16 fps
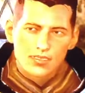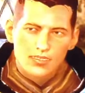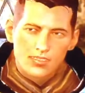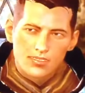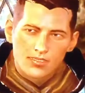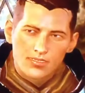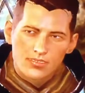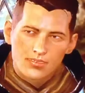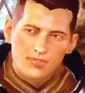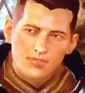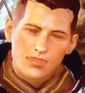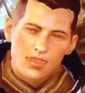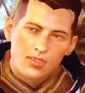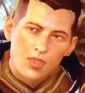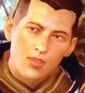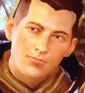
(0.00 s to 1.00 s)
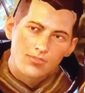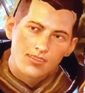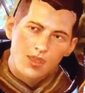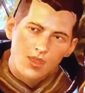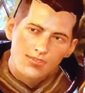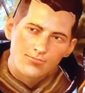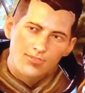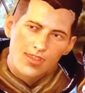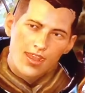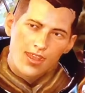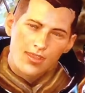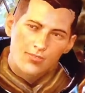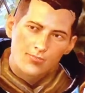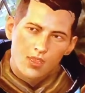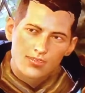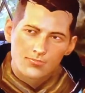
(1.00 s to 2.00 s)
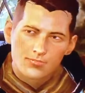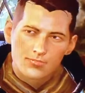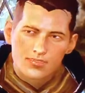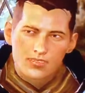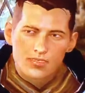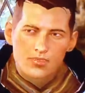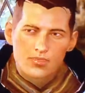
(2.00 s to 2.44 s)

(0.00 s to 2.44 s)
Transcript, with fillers: Yes, for your pillowy man bosoms.